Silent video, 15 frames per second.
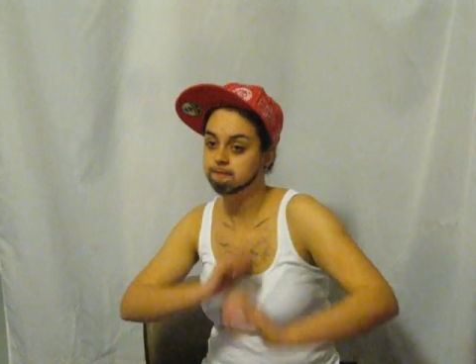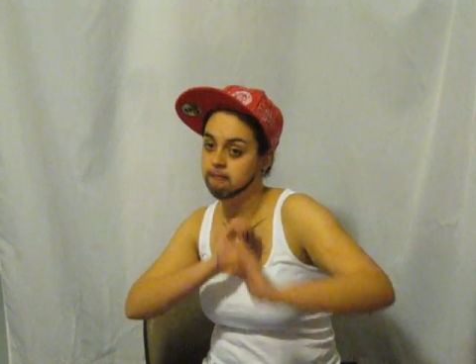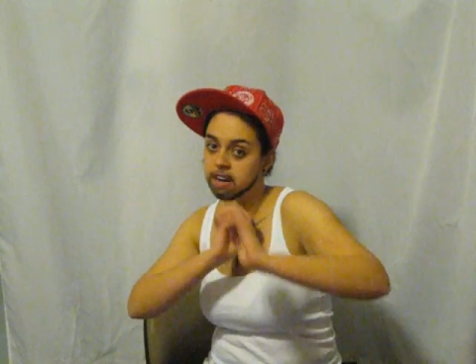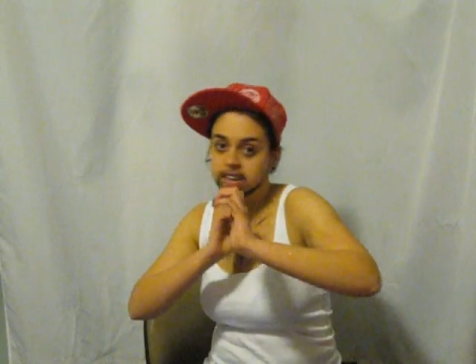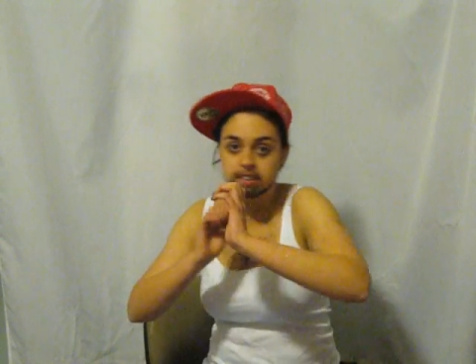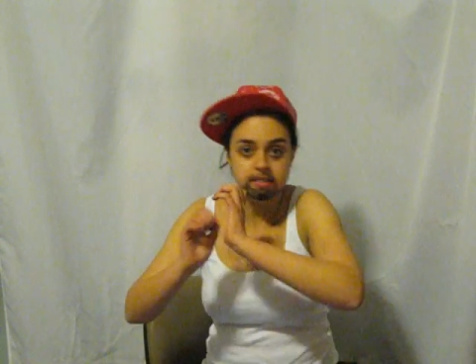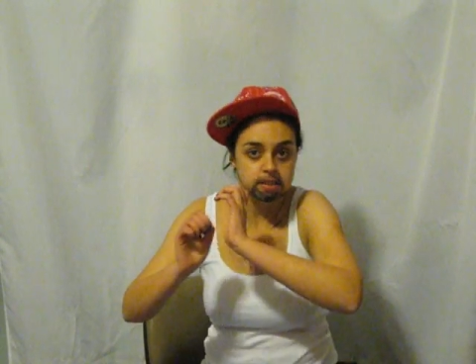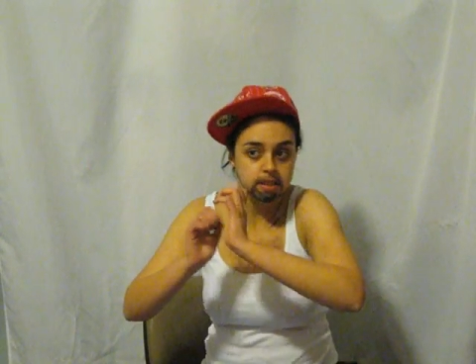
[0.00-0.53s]
have
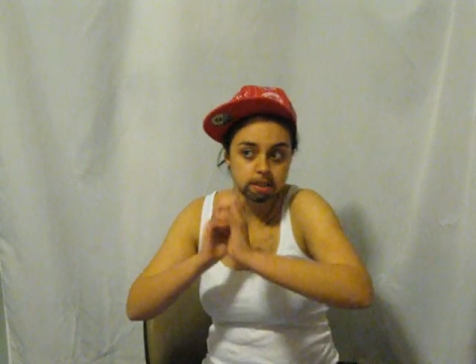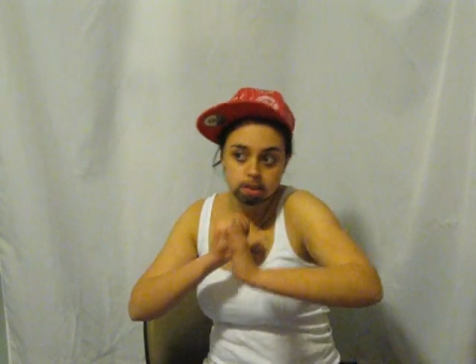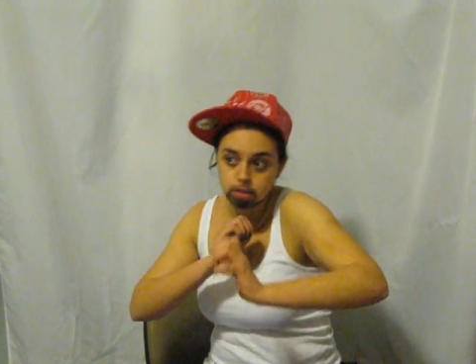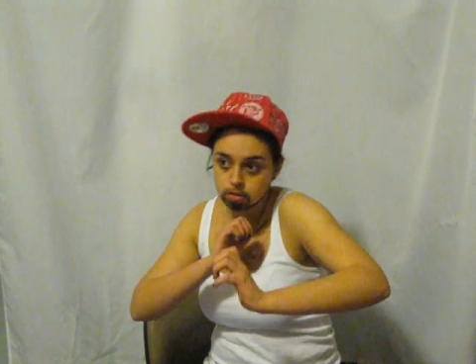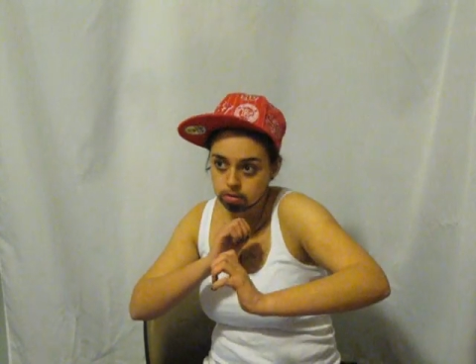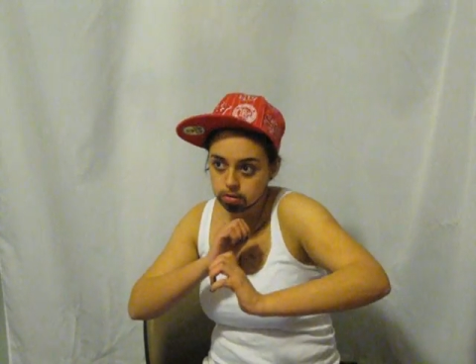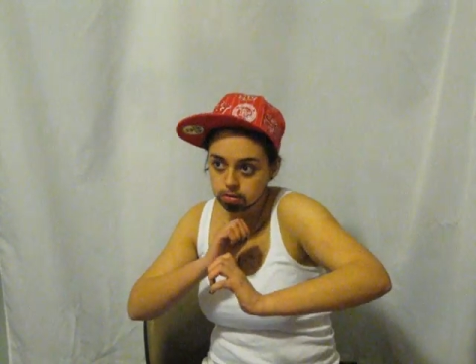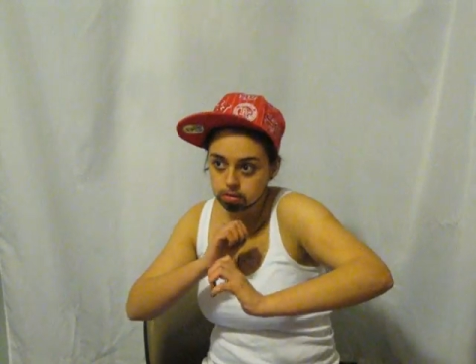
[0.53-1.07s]
fighting
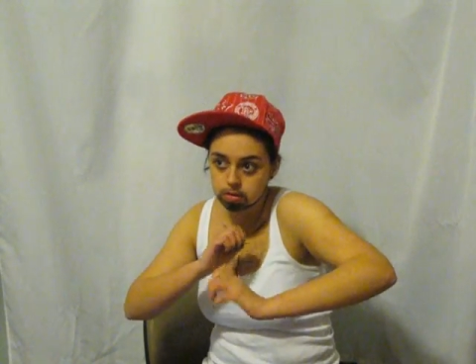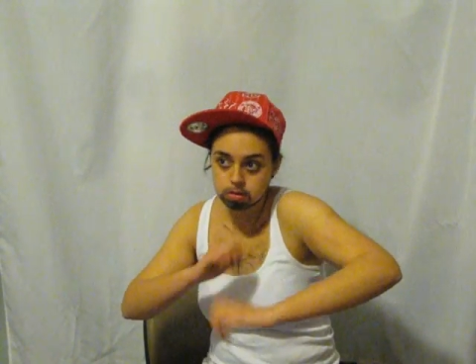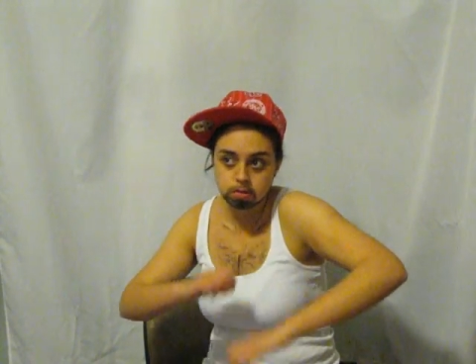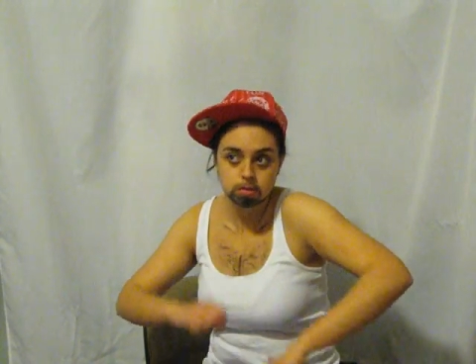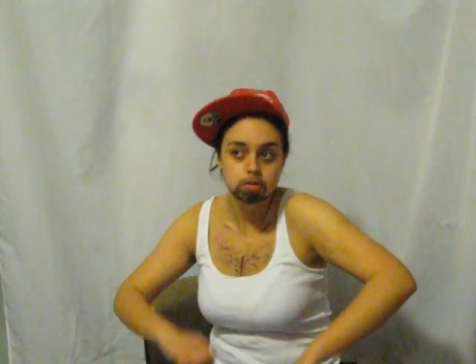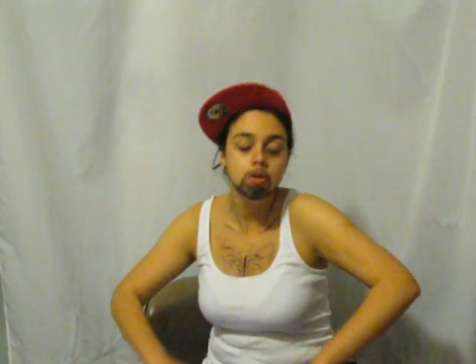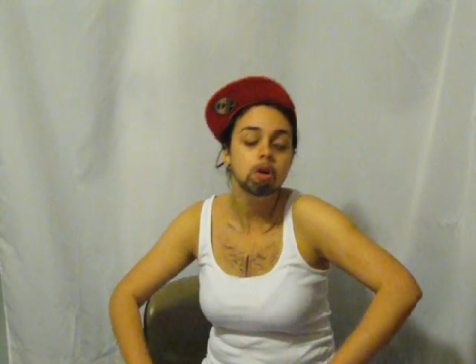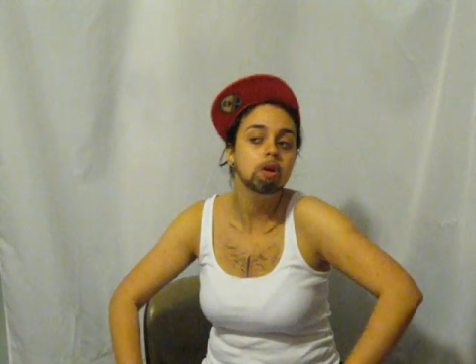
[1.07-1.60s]
skills.
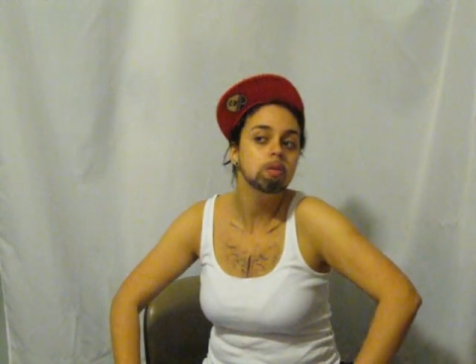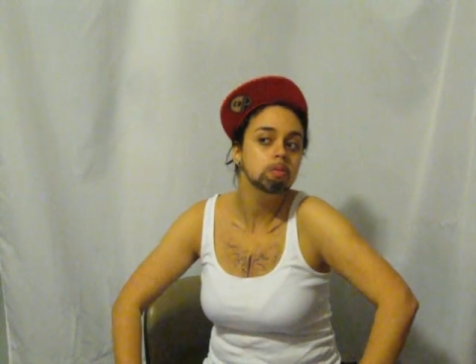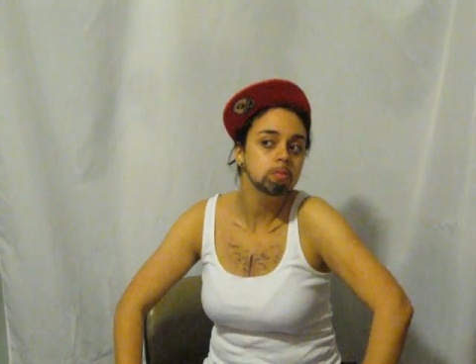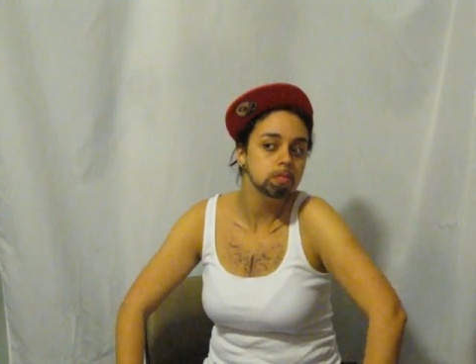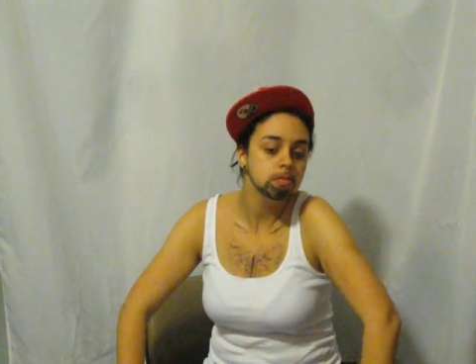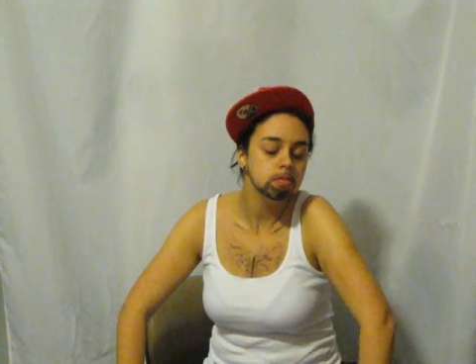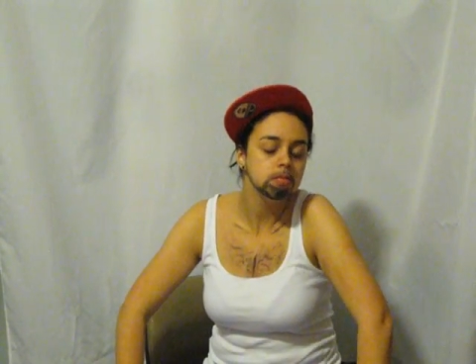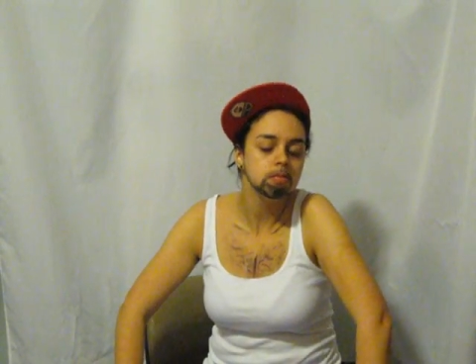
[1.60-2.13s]
No.
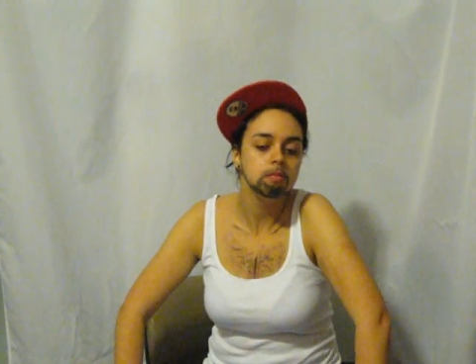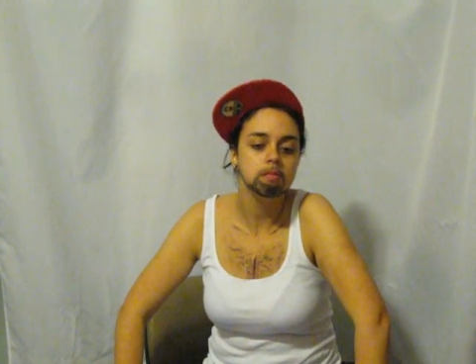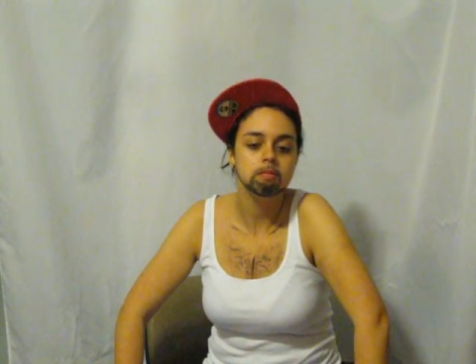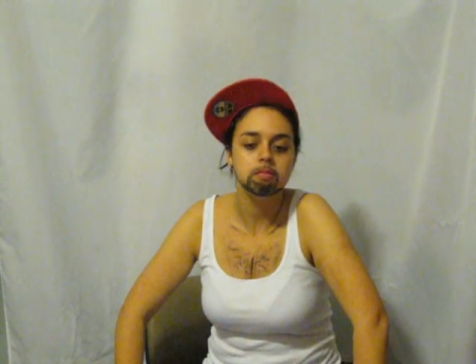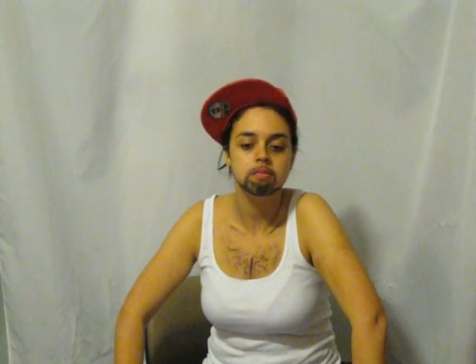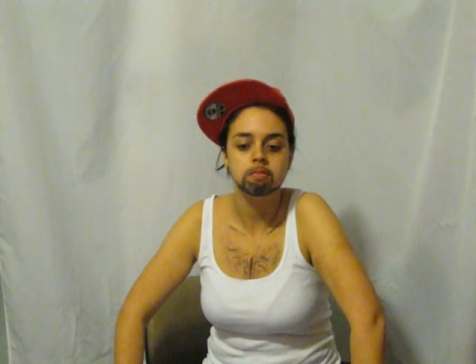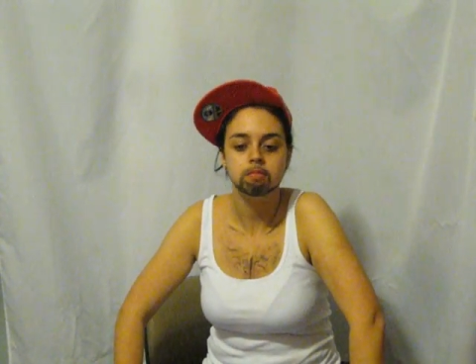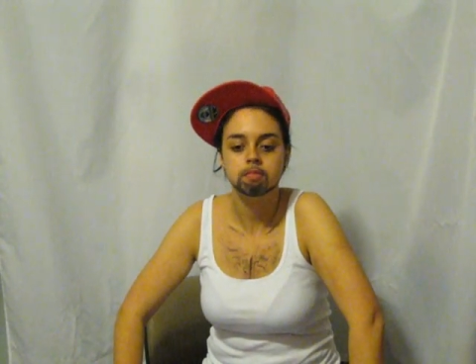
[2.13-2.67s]

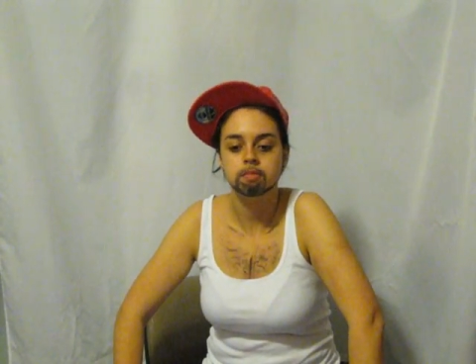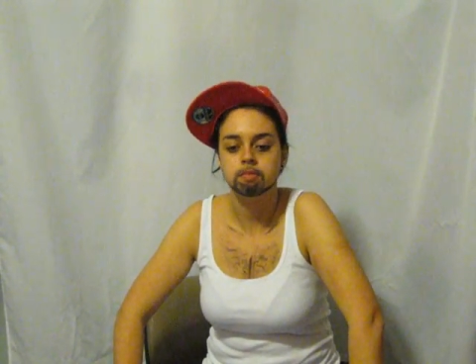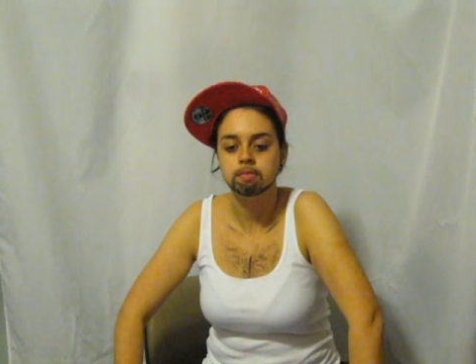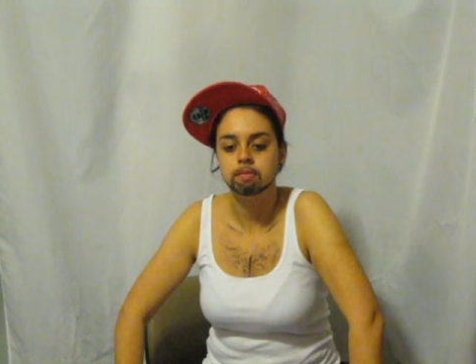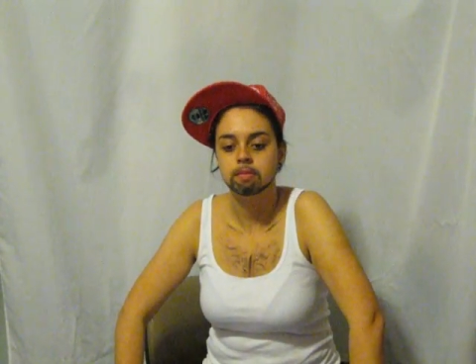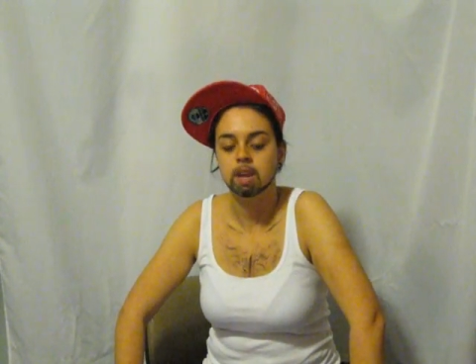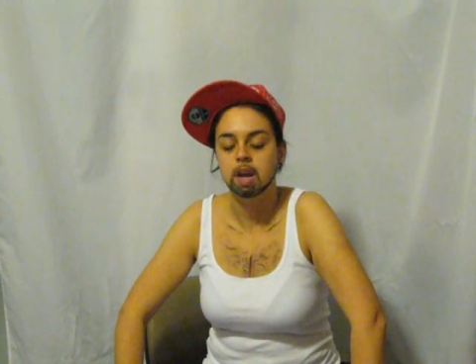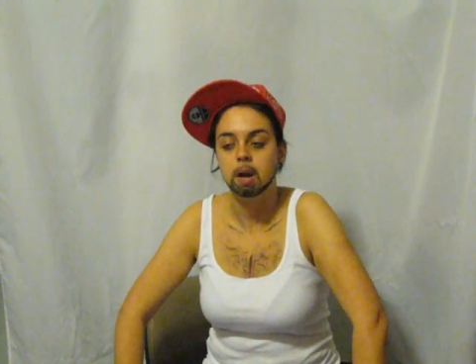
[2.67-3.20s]

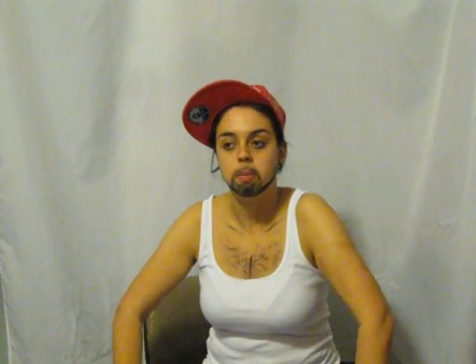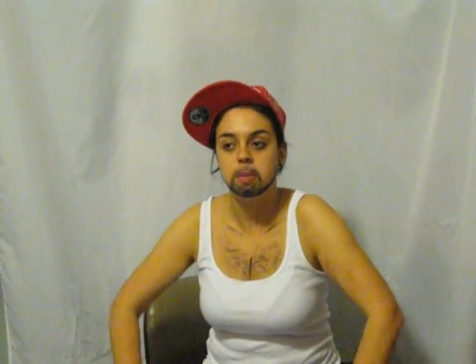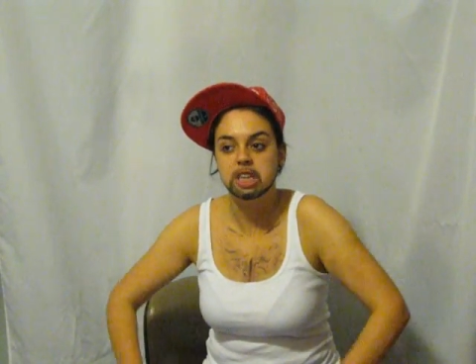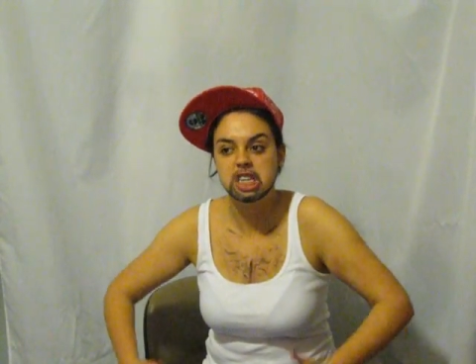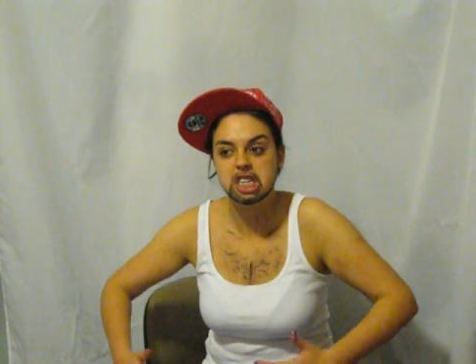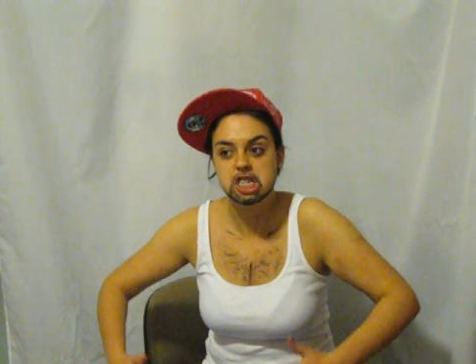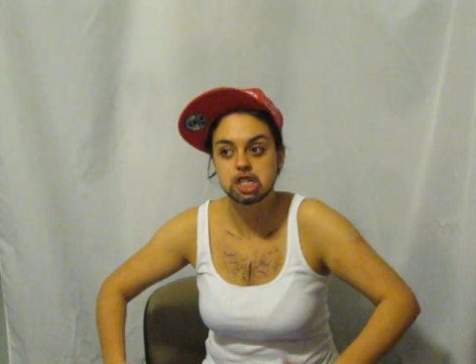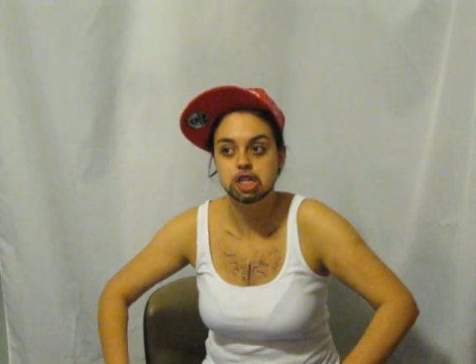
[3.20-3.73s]
I'm a
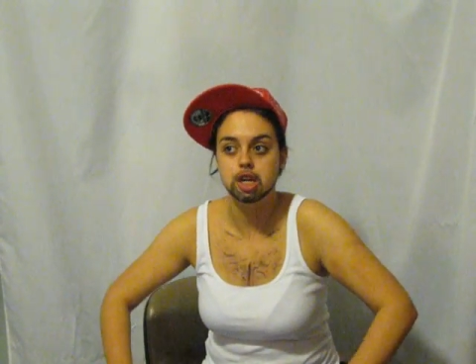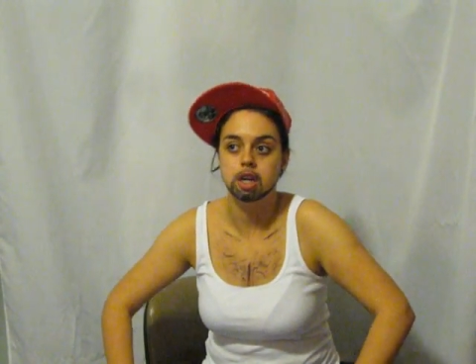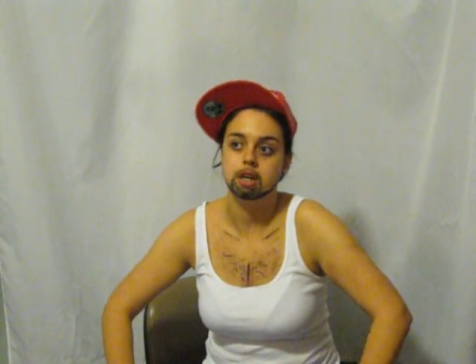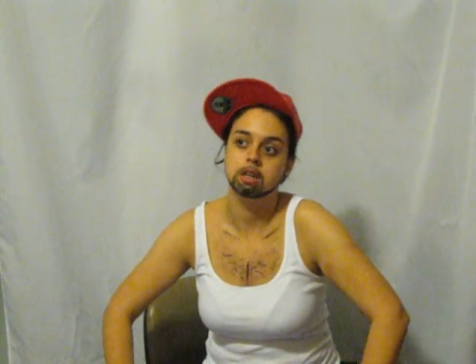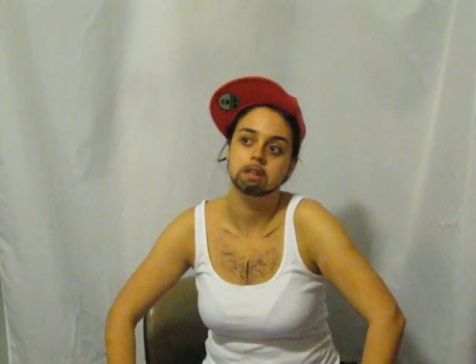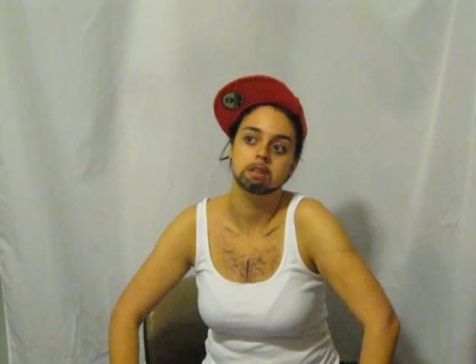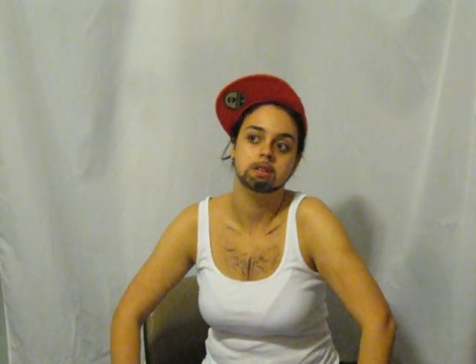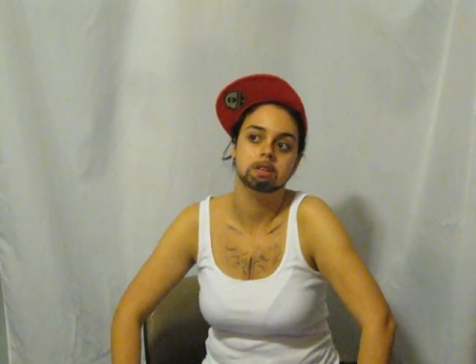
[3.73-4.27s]
ninja.